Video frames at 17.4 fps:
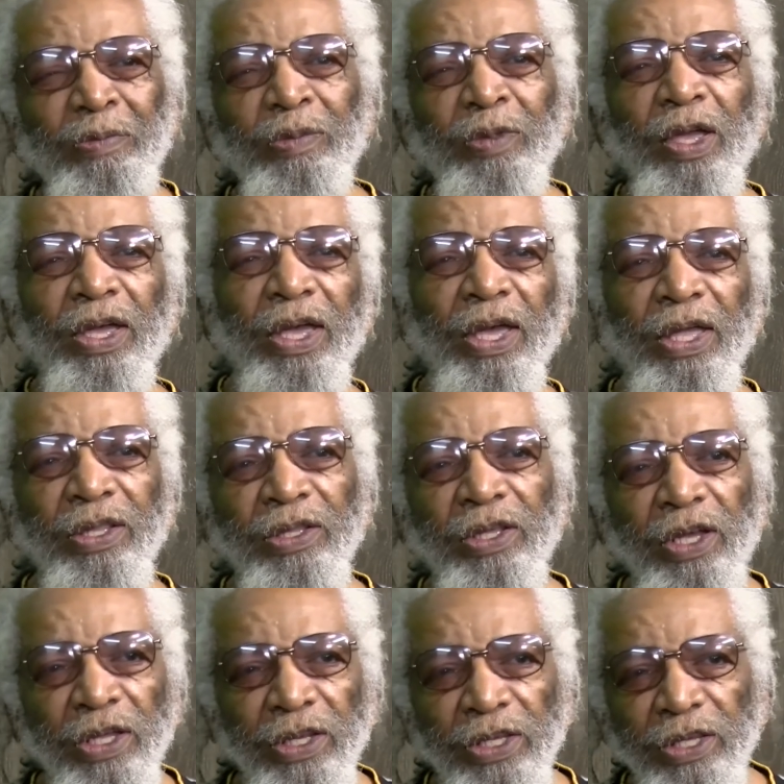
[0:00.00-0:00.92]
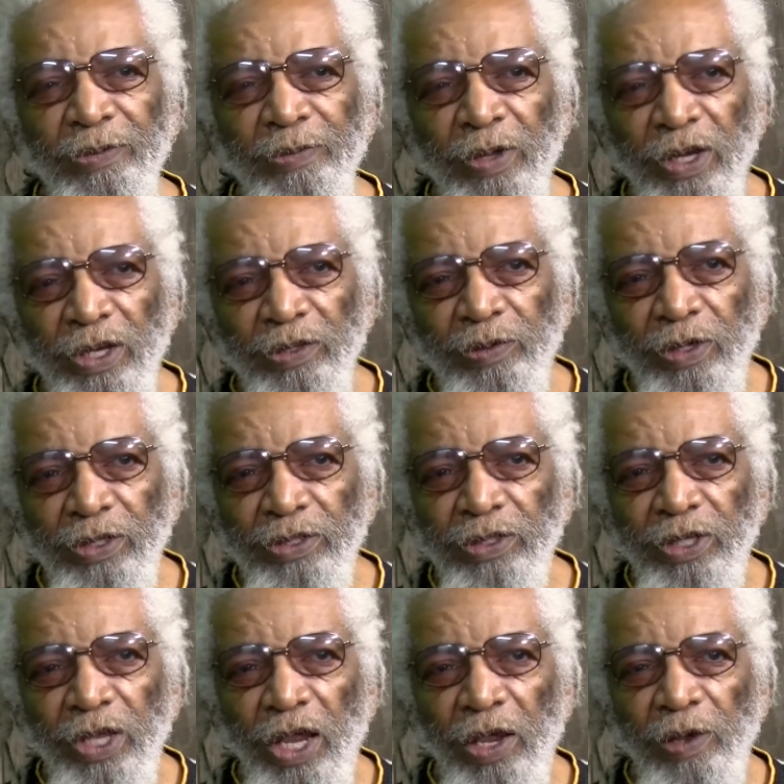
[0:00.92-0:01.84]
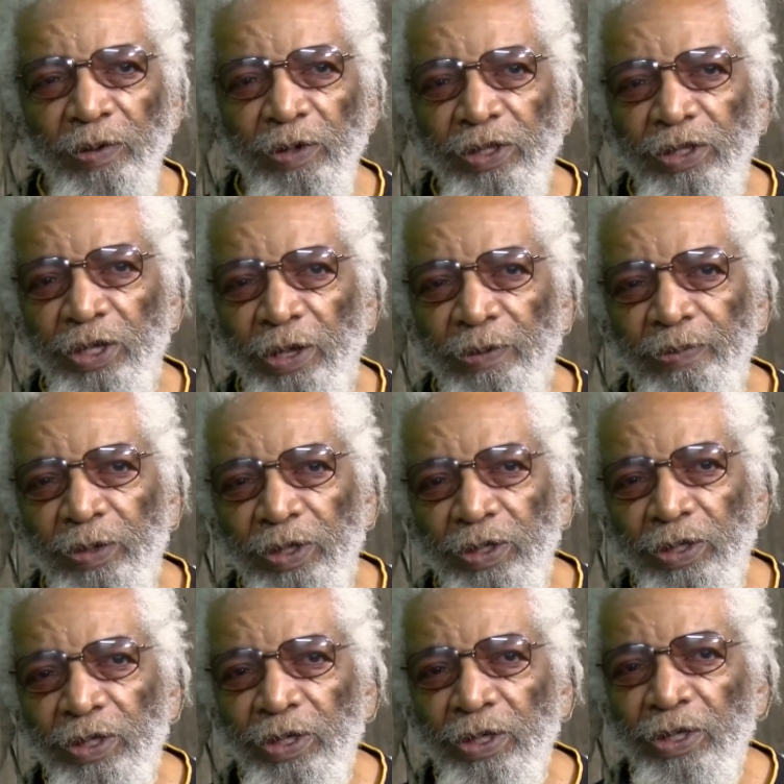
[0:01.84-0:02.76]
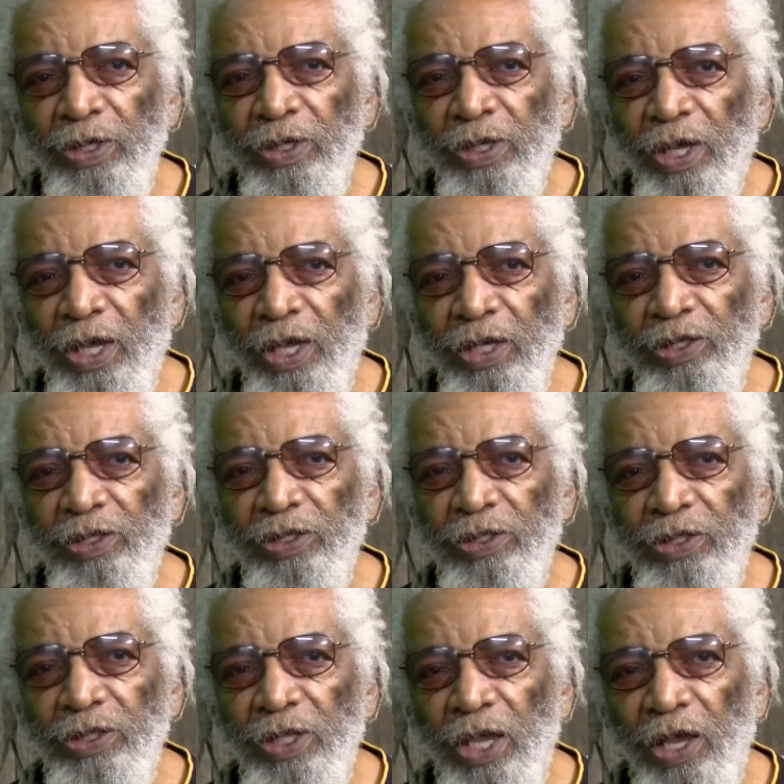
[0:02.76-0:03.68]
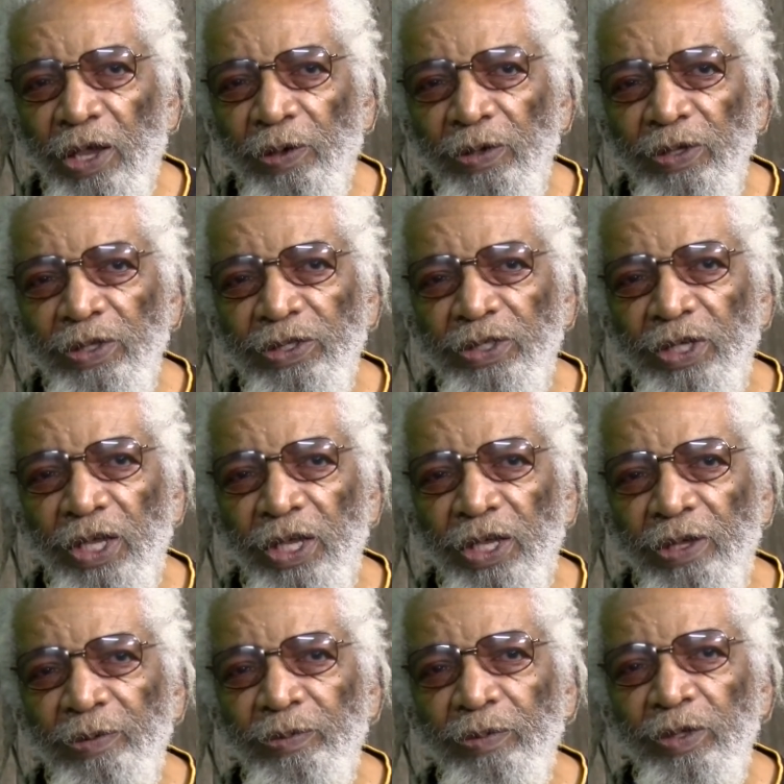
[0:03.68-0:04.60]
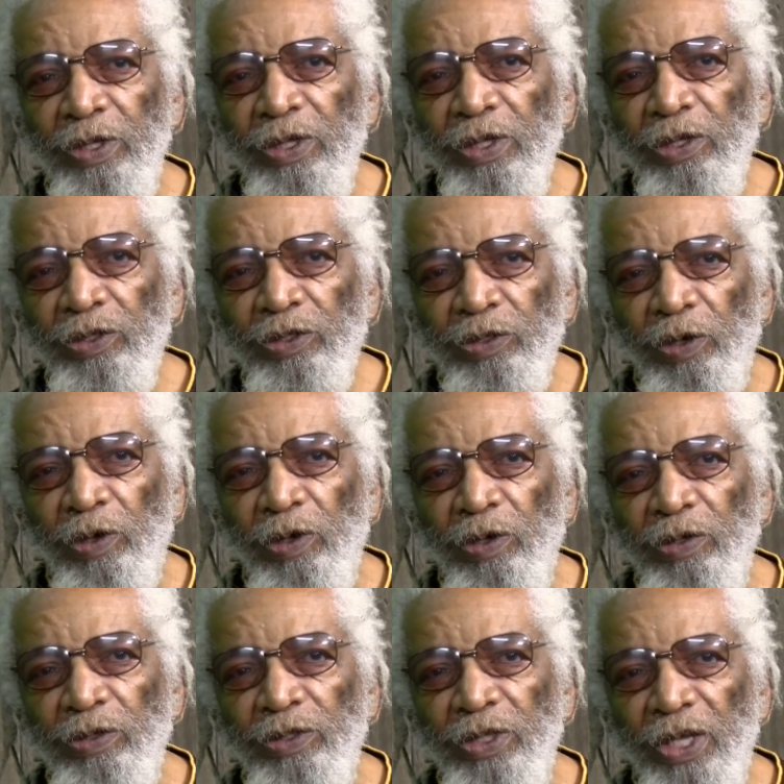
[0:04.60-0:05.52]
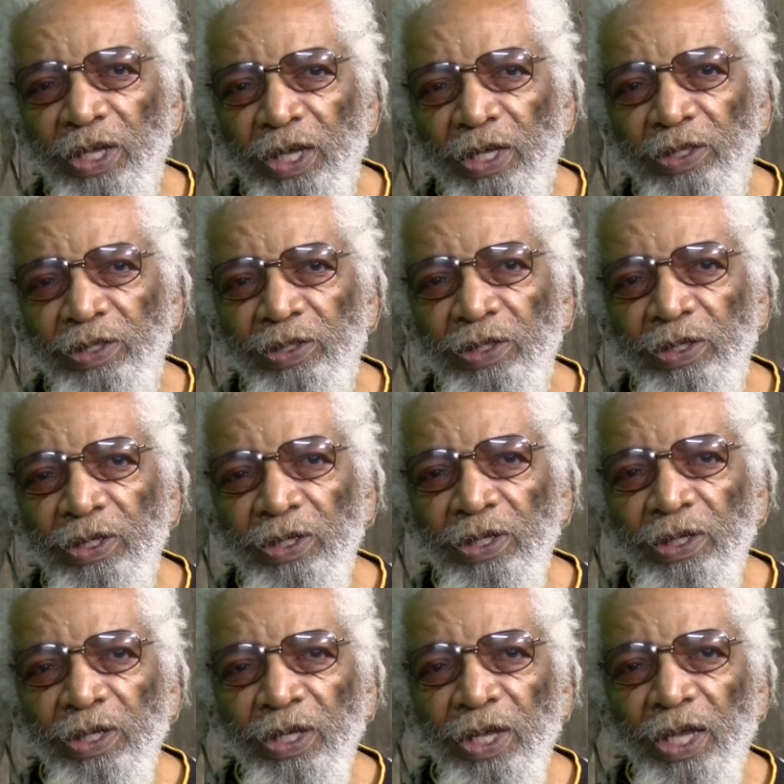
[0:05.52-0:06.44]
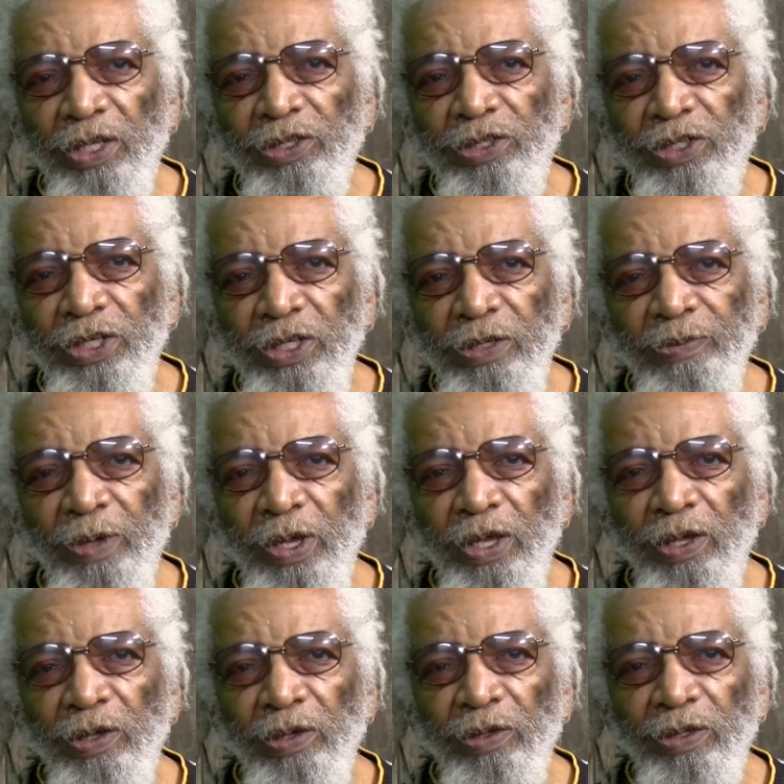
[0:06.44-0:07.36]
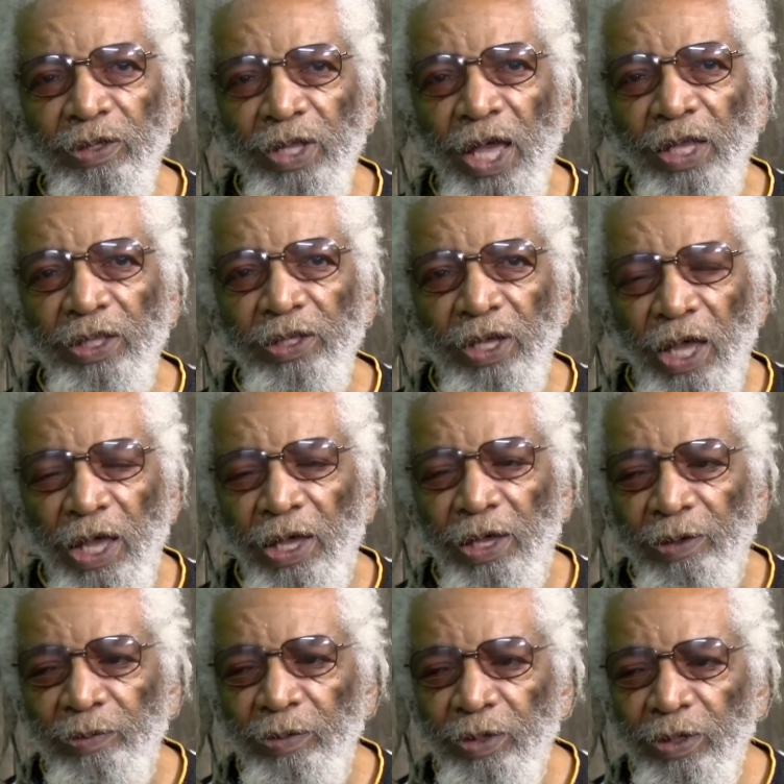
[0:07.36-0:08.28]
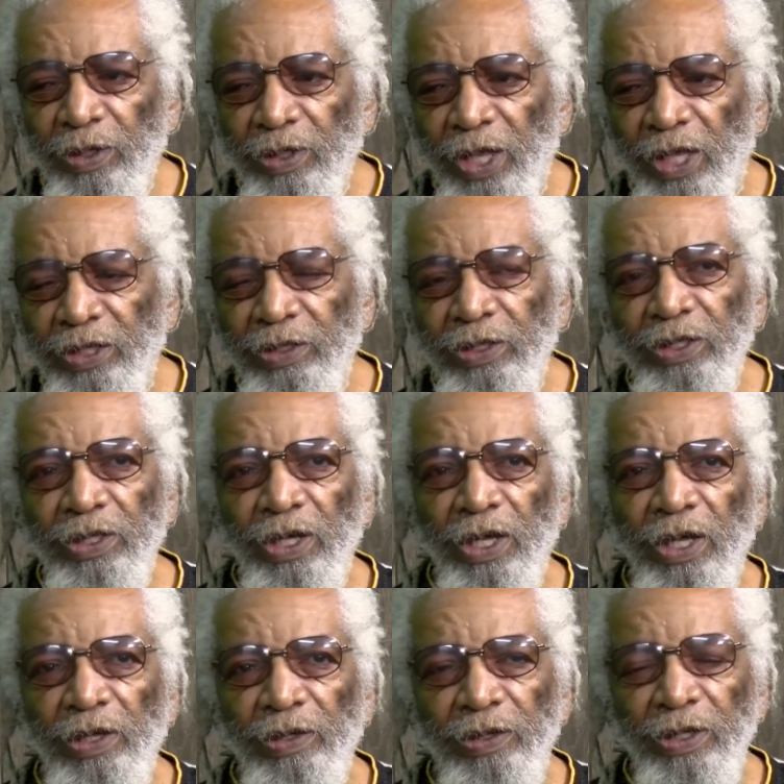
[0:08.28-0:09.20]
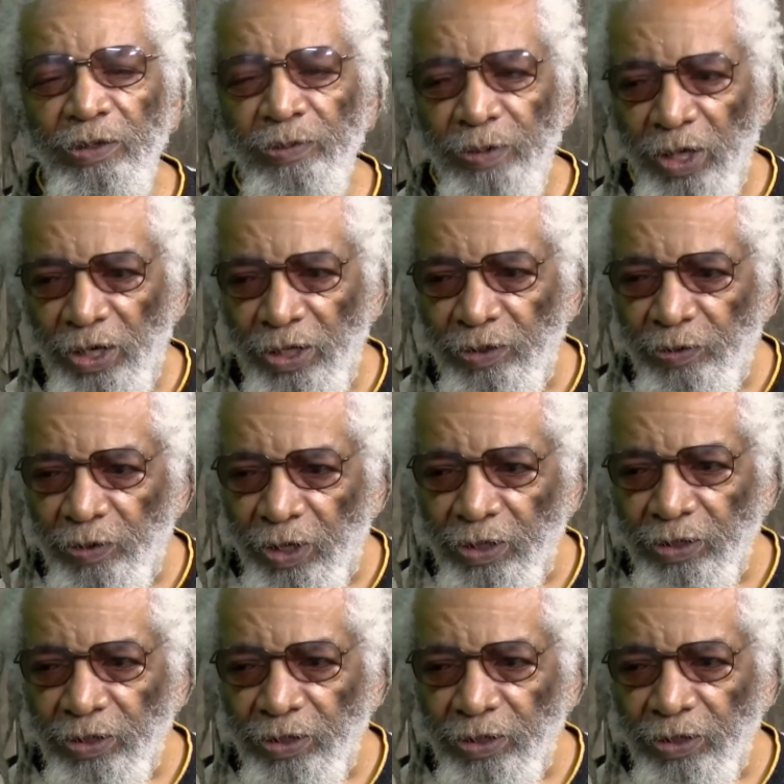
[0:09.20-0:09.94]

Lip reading: And the email address is Harriet Tubman, H as in Harry, Sam, Charles, S, @gmail.com. Okay. That's the email address.